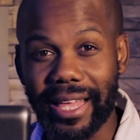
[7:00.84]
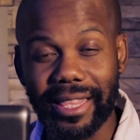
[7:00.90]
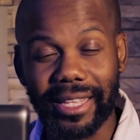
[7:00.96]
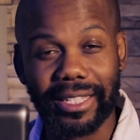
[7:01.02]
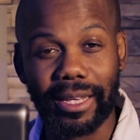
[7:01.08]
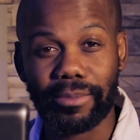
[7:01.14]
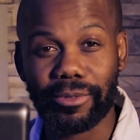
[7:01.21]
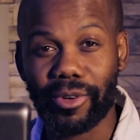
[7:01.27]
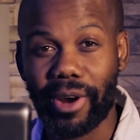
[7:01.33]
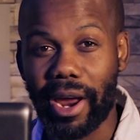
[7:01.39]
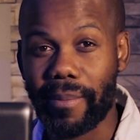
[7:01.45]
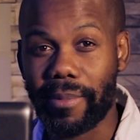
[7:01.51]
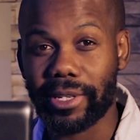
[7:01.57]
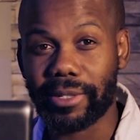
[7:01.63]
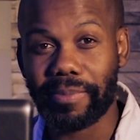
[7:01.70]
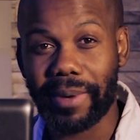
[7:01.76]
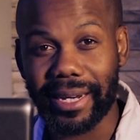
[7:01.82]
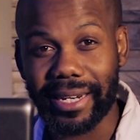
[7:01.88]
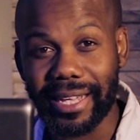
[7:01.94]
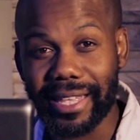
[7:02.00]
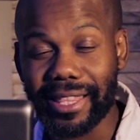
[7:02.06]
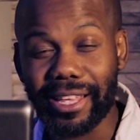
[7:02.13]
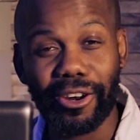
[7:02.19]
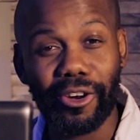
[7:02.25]
and the subscribers. But
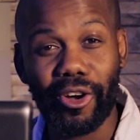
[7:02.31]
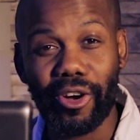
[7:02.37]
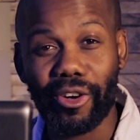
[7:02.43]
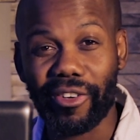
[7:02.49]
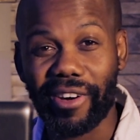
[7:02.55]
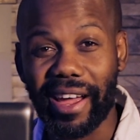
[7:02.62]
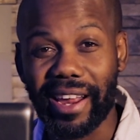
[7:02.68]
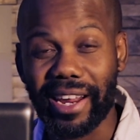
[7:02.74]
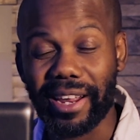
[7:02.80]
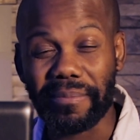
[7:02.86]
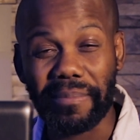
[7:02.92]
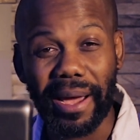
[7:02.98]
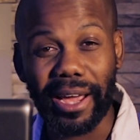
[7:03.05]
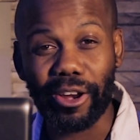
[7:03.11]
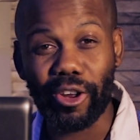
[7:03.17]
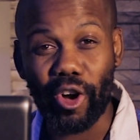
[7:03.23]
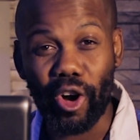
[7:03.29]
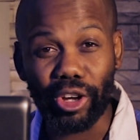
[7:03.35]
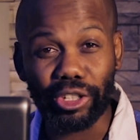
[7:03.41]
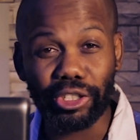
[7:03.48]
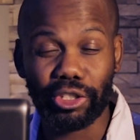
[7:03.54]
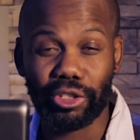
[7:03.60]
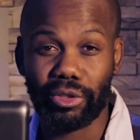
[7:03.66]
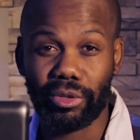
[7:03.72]
in the long run, it might
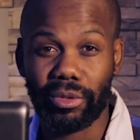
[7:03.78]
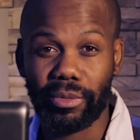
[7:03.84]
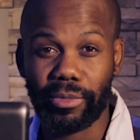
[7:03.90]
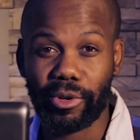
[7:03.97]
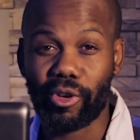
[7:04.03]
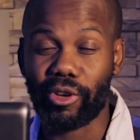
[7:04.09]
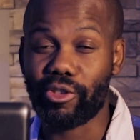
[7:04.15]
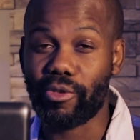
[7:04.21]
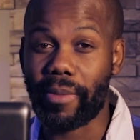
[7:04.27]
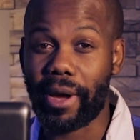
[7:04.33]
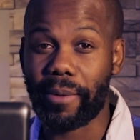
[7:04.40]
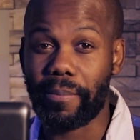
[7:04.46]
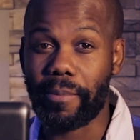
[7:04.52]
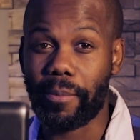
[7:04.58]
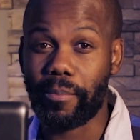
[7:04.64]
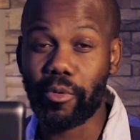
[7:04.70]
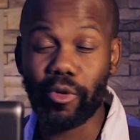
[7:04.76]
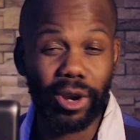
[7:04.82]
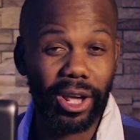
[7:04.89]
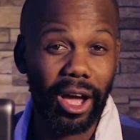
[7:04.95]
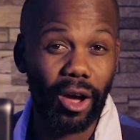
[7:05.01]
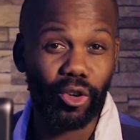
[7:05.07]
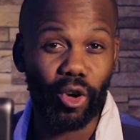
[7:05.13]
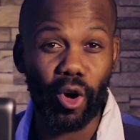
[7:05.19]
cost you because you might be
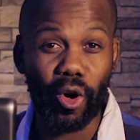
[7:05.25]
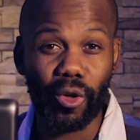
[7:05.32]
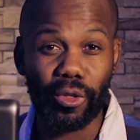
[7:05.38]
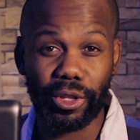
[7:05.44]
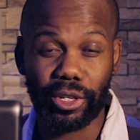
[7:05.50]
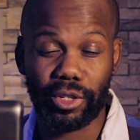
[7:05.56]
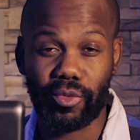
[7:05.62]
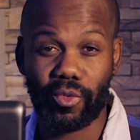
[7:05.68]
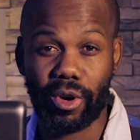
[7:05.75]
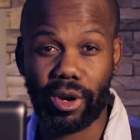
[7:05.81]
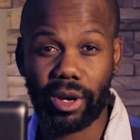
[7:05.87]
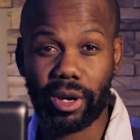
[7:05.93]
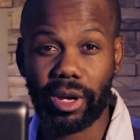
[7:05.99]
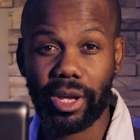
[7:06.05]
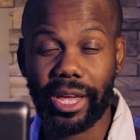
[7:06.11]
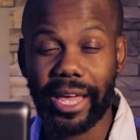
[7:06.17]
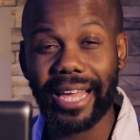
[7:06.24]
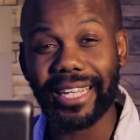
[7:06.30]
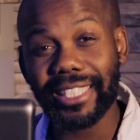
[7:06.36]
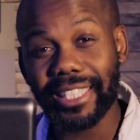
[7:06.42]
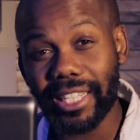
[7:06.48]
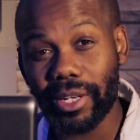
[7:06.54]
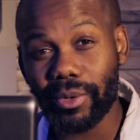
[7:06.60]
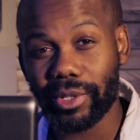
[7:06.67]
putting out all this work
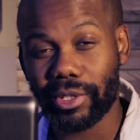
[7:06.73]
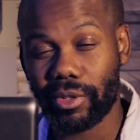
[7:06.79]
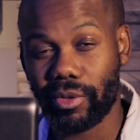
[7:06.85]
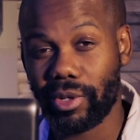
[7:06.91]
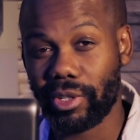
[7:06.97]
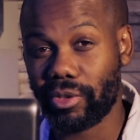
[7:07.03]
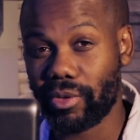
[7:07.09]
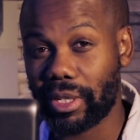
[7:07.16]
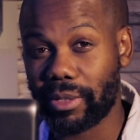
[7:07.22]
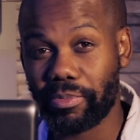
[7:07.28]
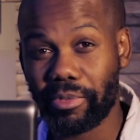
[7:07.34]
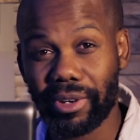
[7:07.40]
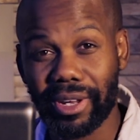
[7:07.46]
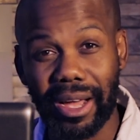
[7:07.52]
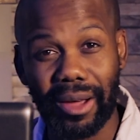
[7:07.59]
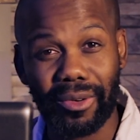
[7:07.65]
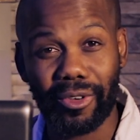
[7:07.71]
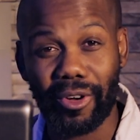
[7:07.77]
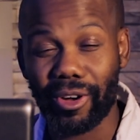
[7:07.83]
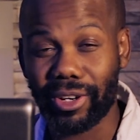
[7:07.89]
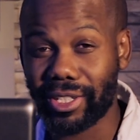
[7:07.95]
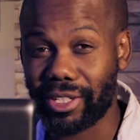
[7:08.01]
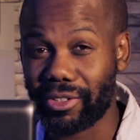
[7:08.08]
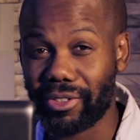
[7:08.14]
as she was doing. She was putting out
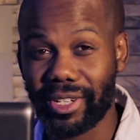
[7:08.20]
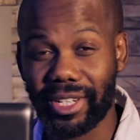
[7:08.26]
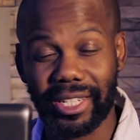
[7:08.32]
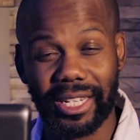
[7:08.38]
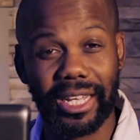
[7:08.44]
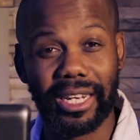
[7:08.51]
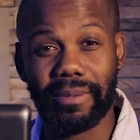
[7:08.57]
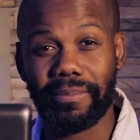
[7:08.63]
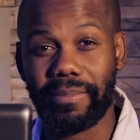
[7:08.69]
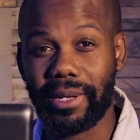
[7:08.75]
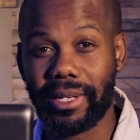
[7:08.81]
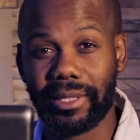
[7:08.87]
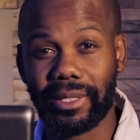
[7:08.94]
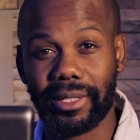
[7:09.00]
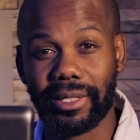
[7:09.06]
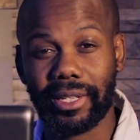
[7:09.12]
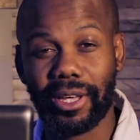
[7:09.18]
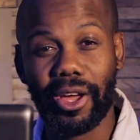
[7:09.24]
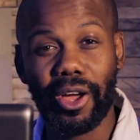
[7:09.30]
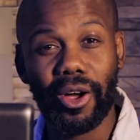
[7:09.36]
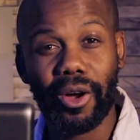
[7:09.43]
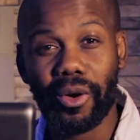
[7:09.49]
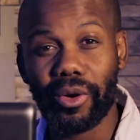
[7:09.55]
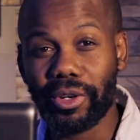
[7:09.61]
content on a daily basis,
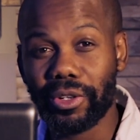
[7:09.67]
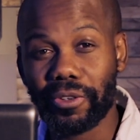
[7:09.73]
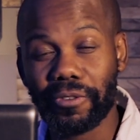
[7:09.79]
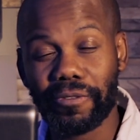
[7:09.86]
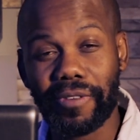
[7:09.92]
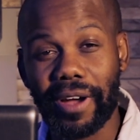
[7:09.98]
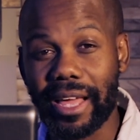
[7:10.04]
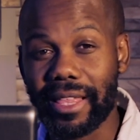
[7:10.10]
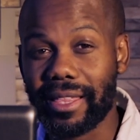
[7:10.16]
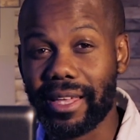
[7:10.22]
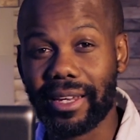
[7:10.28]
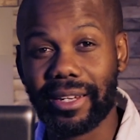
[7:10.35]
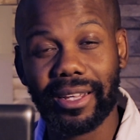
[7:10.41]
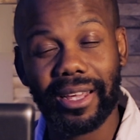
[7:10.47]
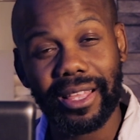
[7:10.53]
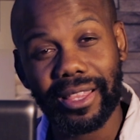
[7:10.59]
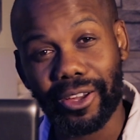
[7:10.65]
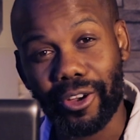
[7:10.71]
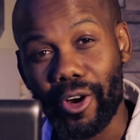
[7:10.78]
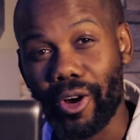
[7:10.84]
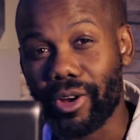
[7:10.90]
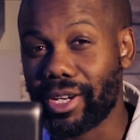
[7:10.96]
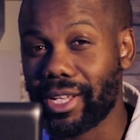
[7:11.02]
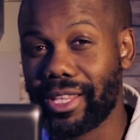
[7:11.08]
only to find that the
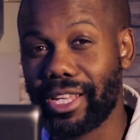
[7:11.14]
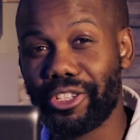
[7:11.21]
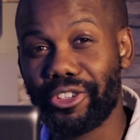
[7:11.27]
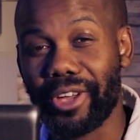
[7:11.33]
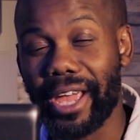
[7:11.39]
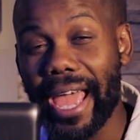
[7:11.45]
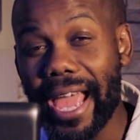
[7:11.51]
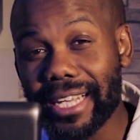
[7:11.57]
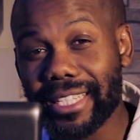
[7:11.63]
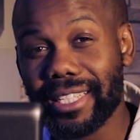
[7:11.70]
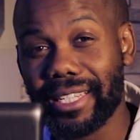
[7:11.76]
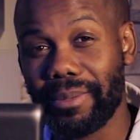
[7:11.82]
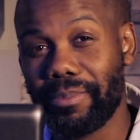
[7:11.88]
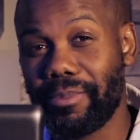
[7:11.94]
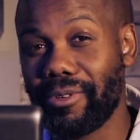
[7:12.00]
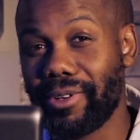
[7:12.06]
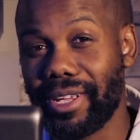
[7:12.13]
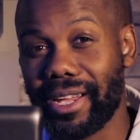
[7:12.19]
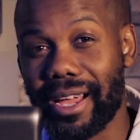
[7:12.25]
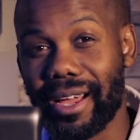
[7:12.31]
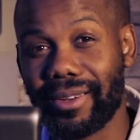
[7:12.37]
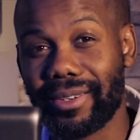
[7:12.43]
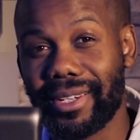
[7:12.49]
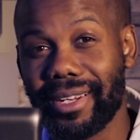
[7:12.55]
content that you're actually putting
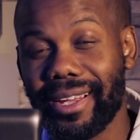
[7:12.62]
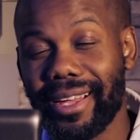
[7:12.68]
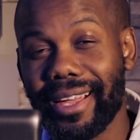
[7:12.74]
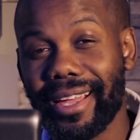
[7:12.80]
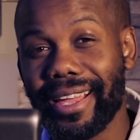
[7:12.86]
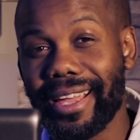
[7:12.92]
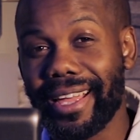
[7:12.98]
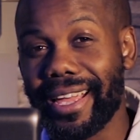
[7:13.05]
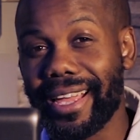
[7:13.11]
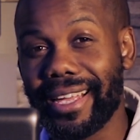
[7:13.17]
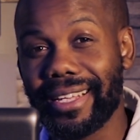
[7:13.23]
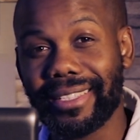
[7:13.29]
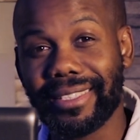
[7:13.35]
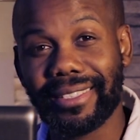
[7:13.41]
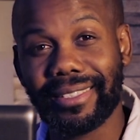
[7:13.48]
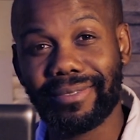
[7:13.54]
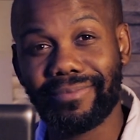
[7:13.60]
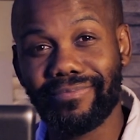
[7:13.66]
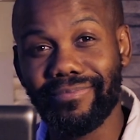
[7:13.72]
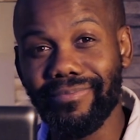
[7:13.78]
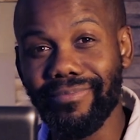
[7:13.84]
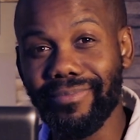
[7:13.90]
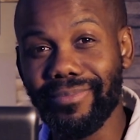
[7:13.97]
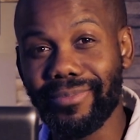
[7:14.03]
out is
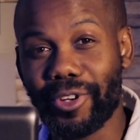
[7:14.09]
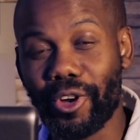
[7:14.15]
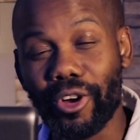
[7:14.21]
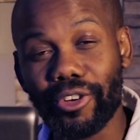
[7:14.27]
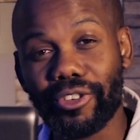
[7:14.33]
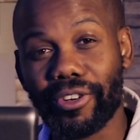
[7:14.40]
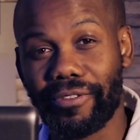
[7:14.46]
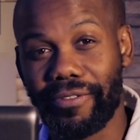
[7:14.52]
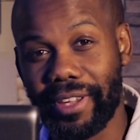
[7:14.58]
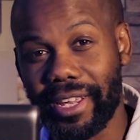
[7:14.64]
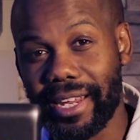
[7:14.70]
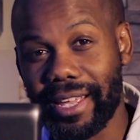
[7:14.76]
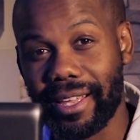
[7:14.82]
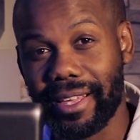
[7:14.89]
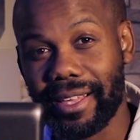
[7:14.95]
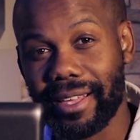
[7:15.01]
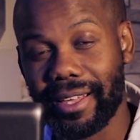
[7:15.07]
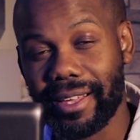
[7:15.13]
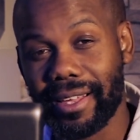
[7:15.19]
contravening